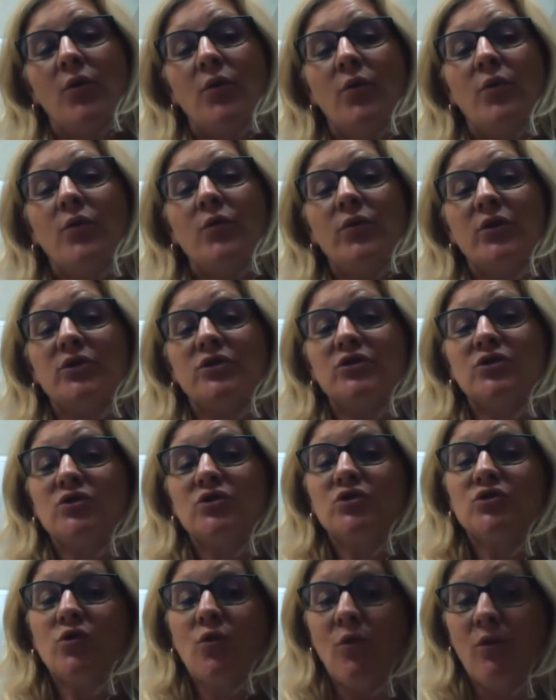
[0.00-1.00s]
who the
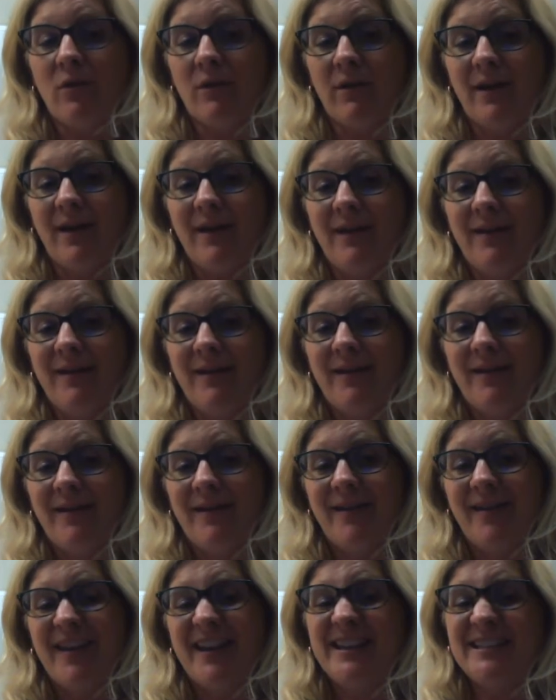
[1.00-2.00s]
story
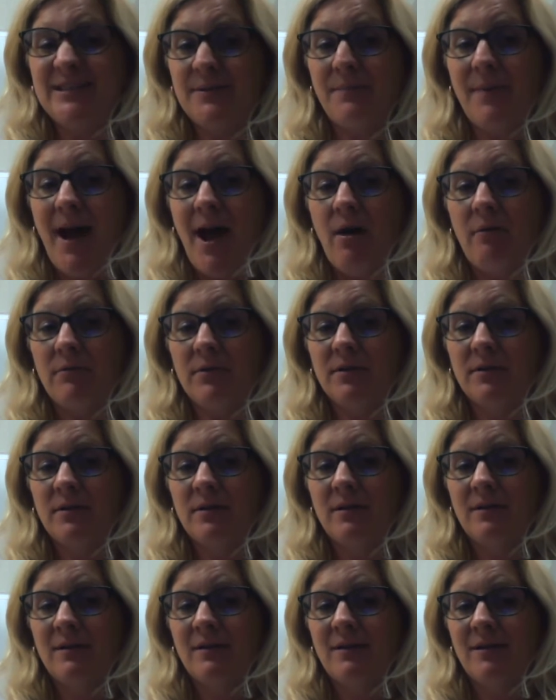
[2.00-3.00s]
is about,
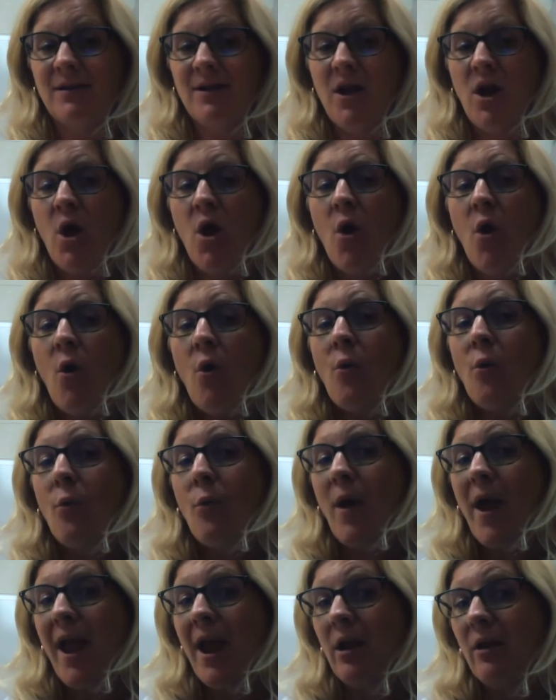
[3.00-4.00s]

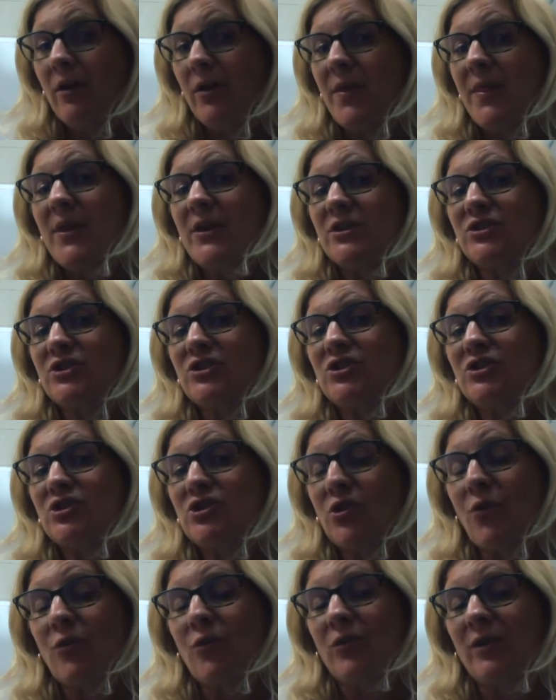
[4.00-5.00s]
where the
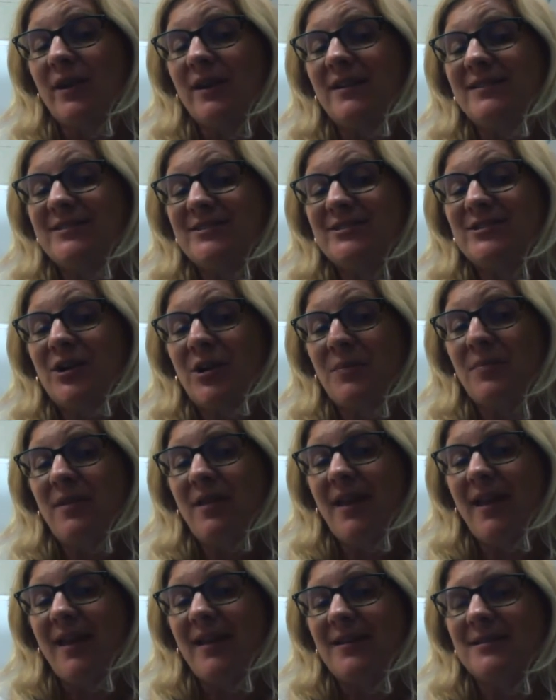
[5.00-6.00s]
story took
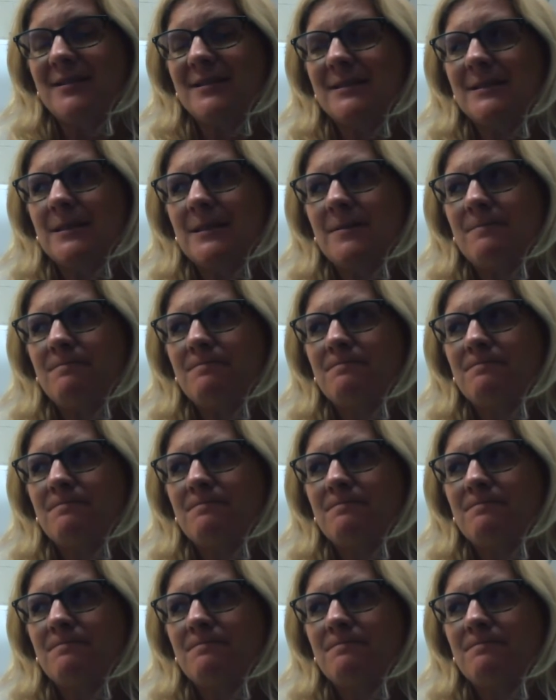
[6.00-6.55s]
place,